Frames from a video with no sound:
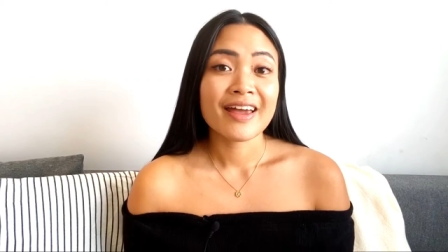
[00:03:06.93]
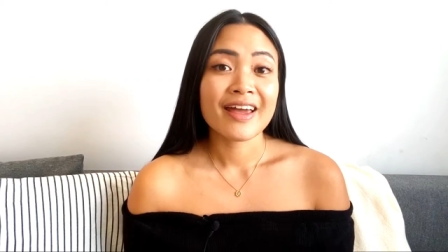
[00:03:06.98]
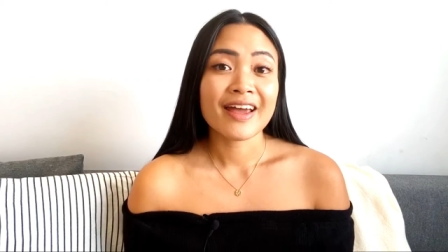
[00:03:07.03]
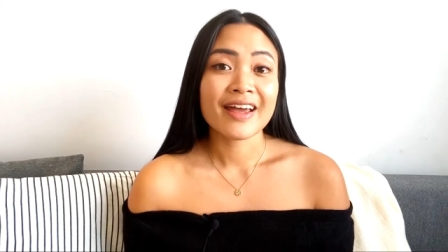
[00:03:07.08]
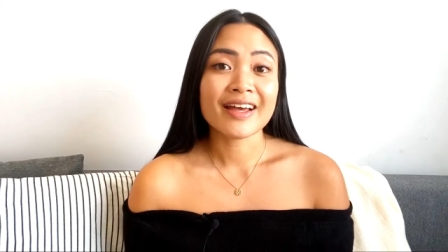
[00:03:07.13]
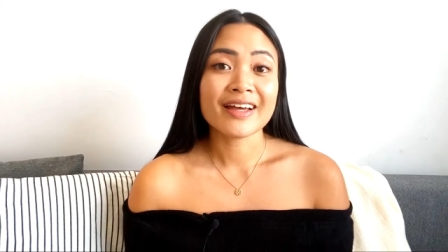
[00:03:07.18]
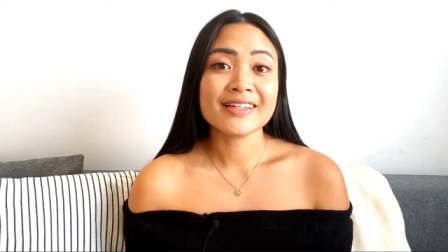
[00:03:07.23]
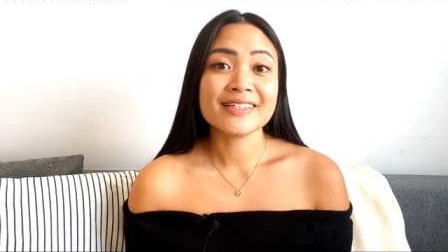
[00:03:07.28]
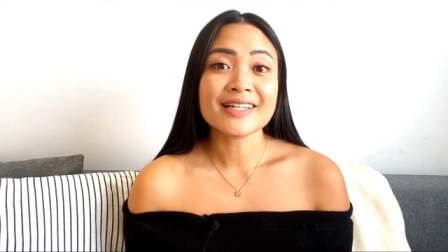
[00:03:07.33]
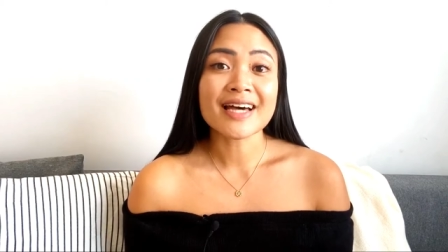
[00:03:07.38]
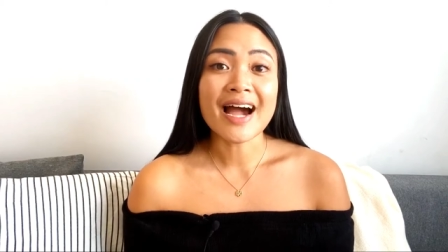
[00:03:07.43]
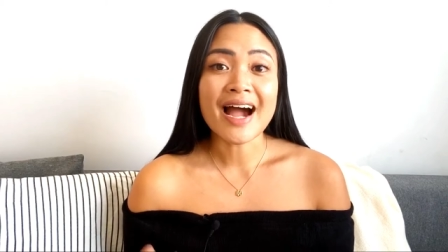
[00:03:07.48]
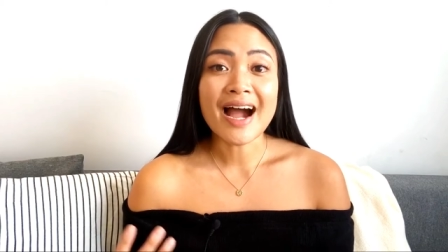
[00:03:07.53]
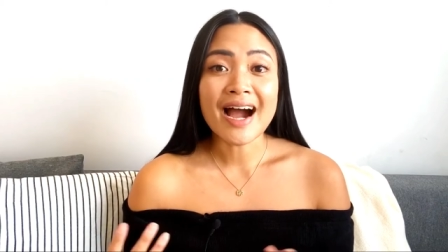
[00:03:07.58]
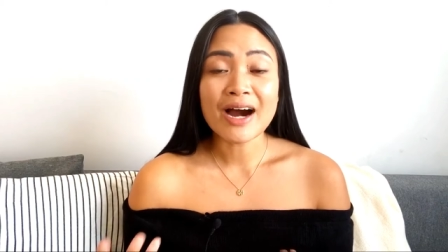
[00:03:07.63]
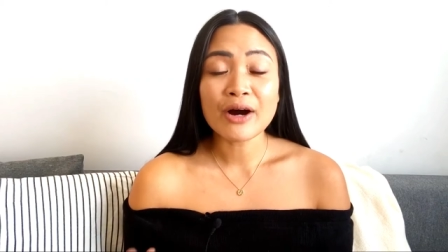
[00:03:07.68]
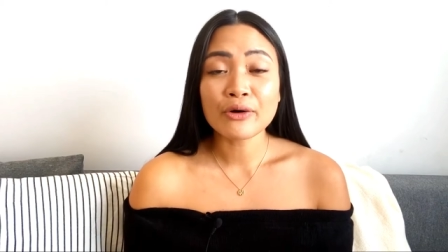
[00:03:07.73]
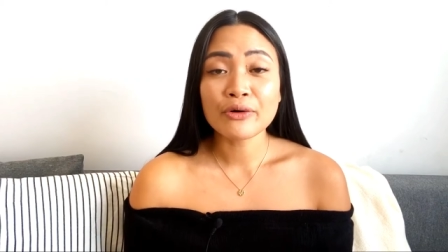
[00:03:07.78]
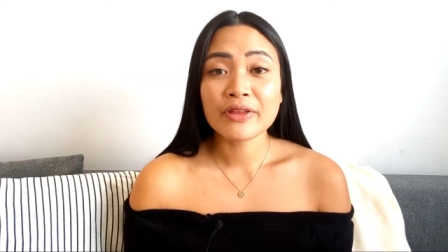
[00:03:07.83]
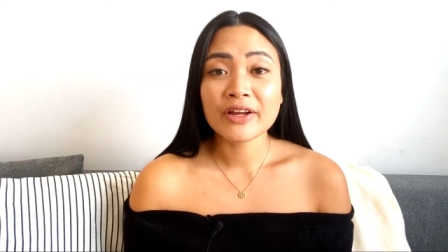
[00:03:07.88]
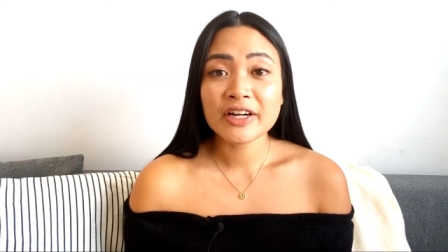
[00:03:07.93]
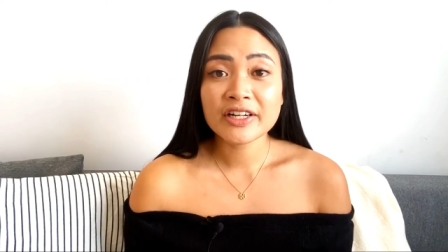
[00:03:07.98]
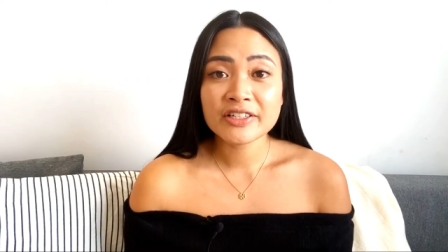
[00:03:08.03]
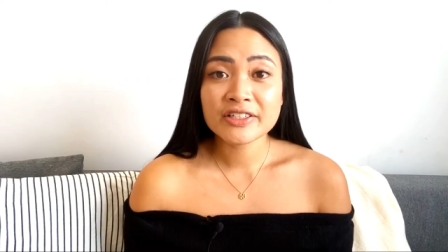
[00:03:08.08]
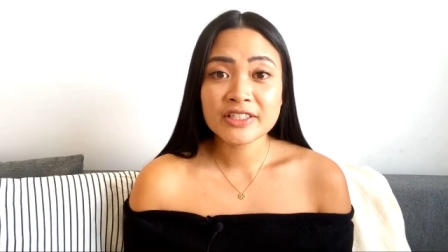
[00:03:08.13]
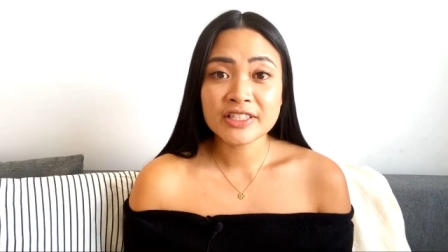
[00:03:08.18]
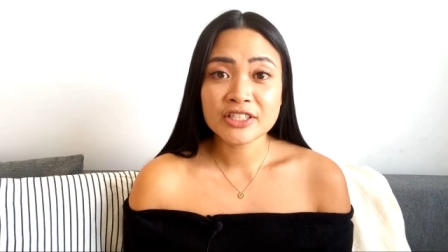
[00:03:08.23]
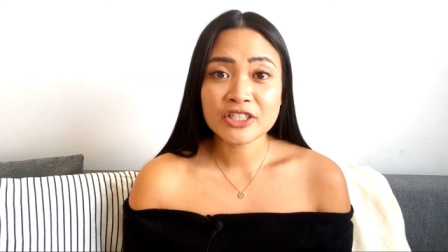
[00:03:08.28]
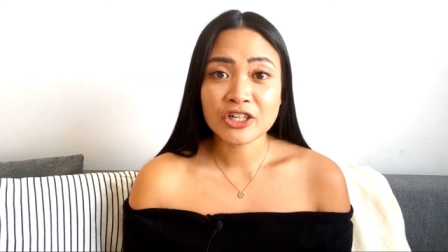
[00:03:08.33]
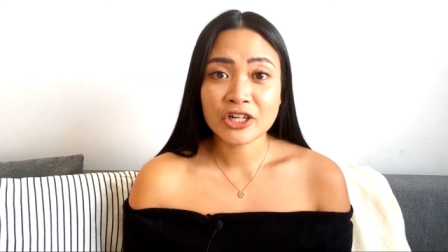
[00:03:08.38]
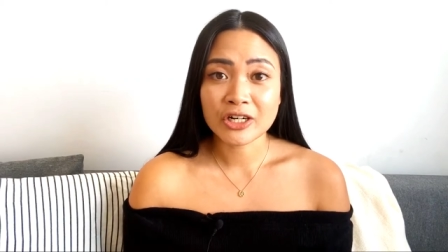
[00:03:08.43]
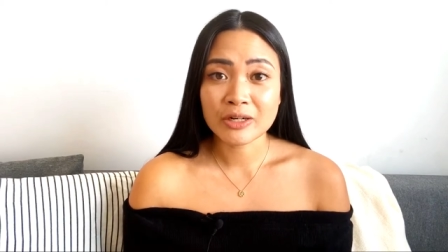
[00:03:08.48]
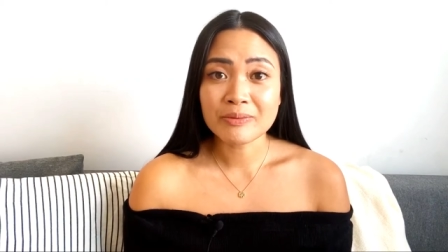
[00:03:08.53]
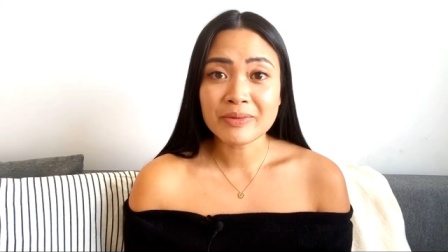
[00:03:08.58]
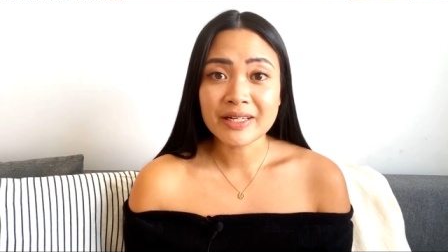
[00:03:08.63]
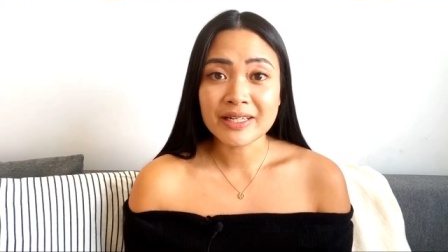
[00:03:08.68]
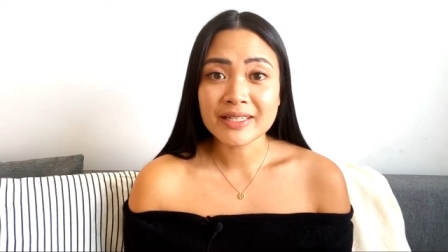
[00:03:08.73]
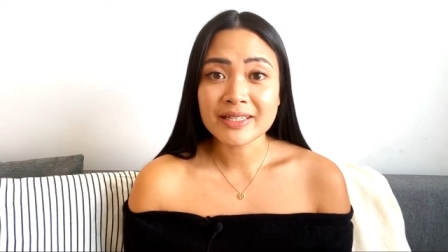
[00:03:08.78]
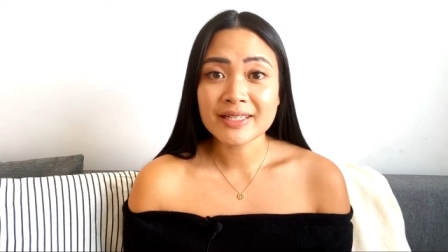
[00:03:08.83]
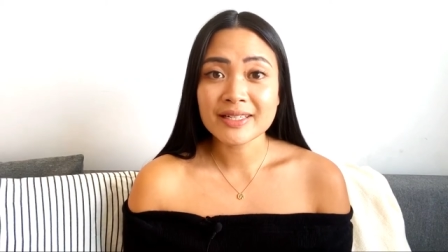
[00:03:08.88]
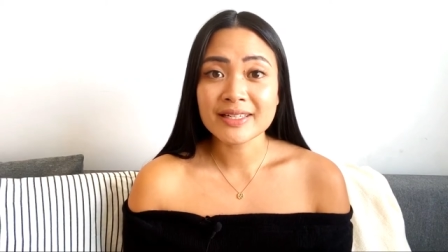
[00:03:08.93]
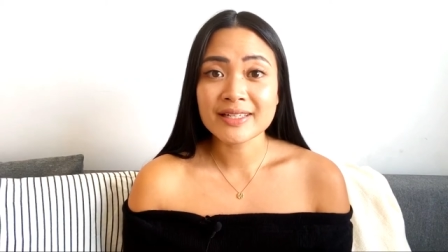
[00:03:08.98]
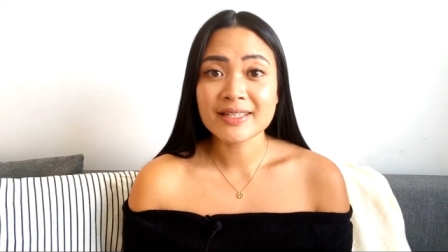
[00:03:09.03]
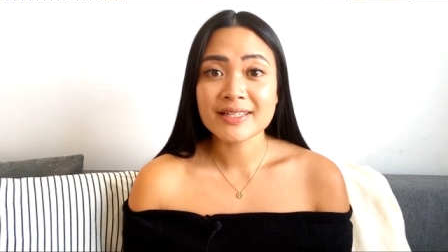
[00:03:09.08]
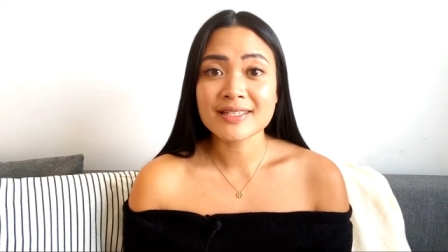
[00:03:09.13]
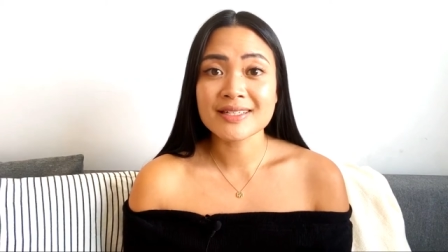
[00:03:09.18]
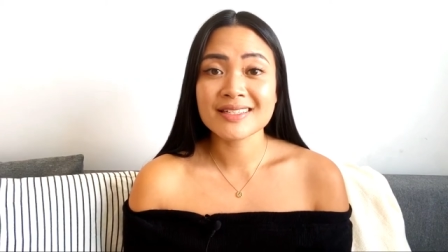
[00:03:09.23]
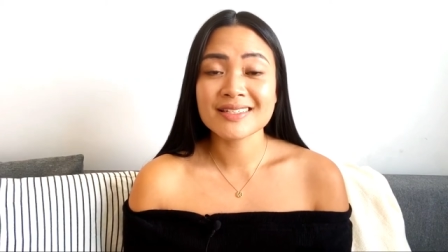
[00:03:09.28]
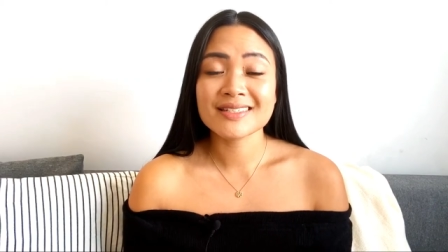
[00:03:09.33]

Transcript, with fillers: And how they're determined is